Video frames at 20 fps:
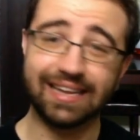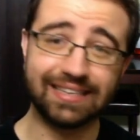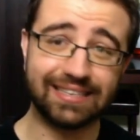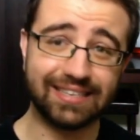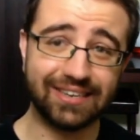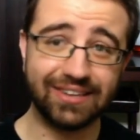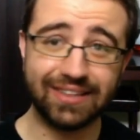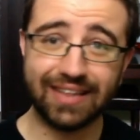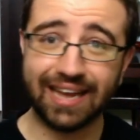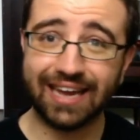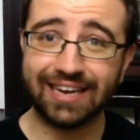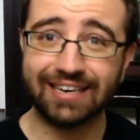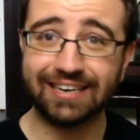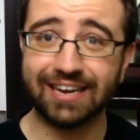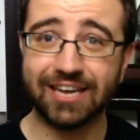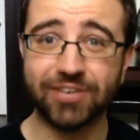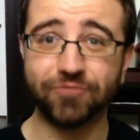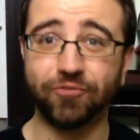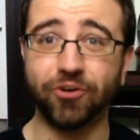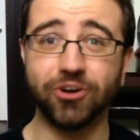Until
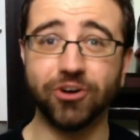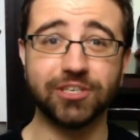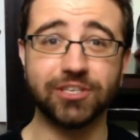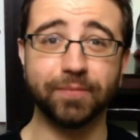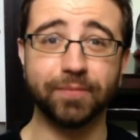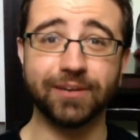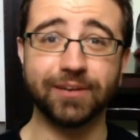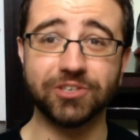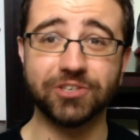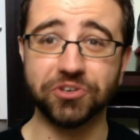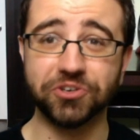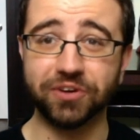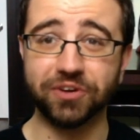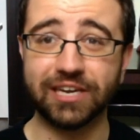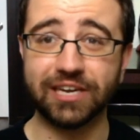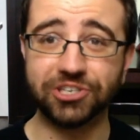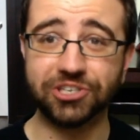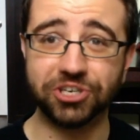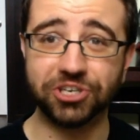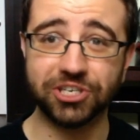then, as far as I'm
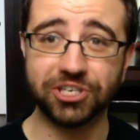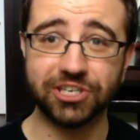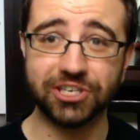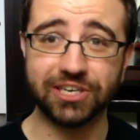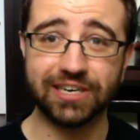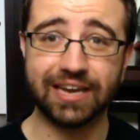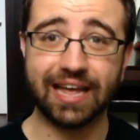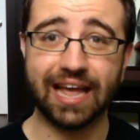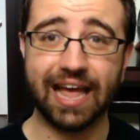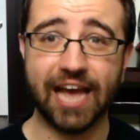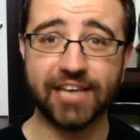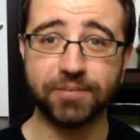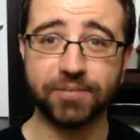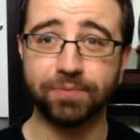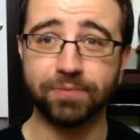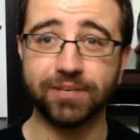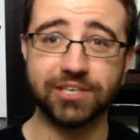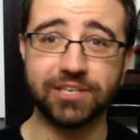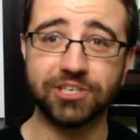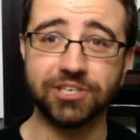concerned, he's just an
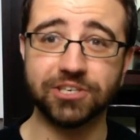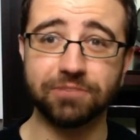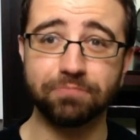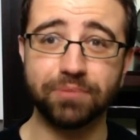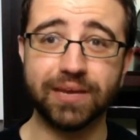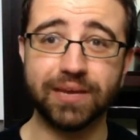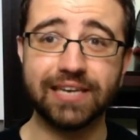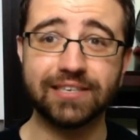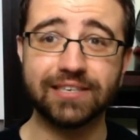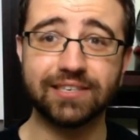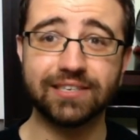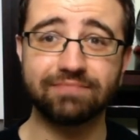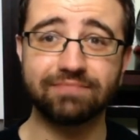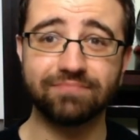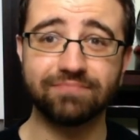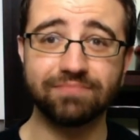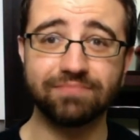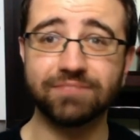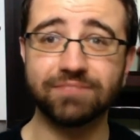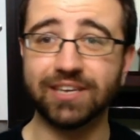exposition piece
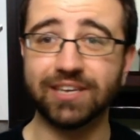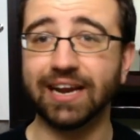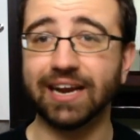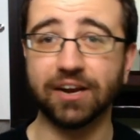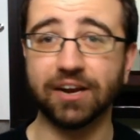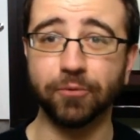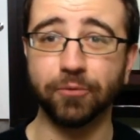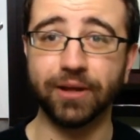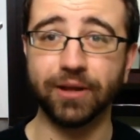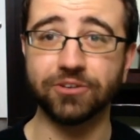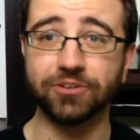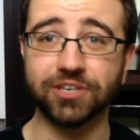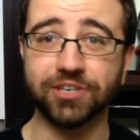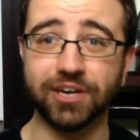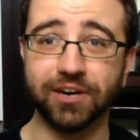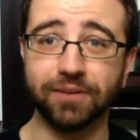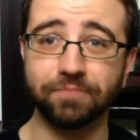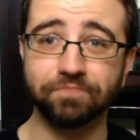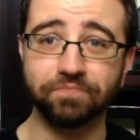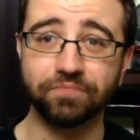sitting in a
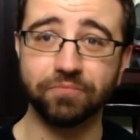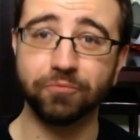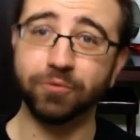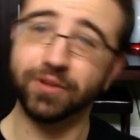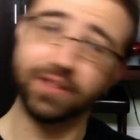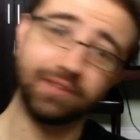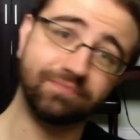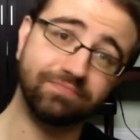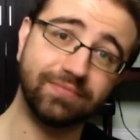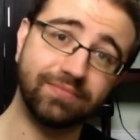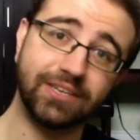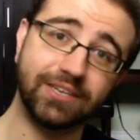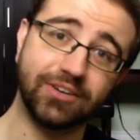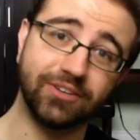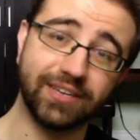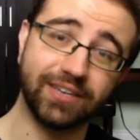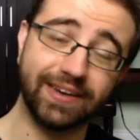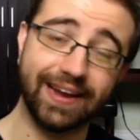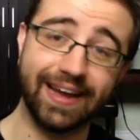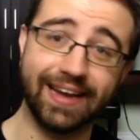wheelchair with a
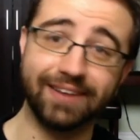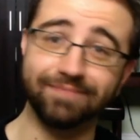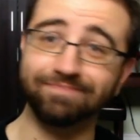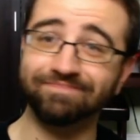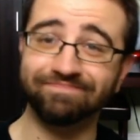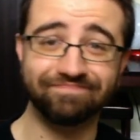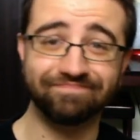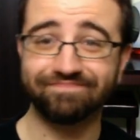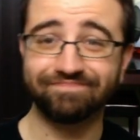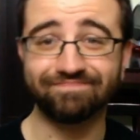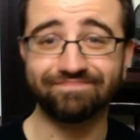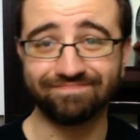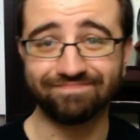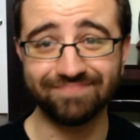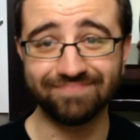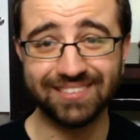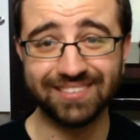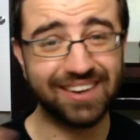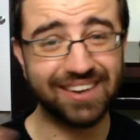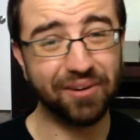tilted head.
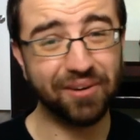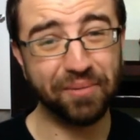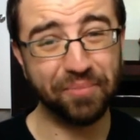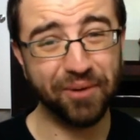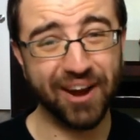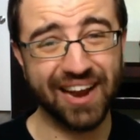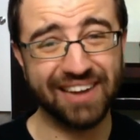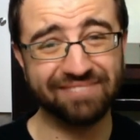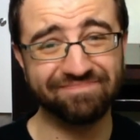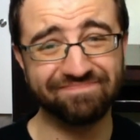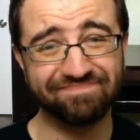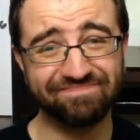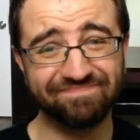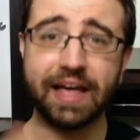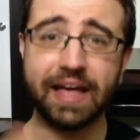Sorry, Bran.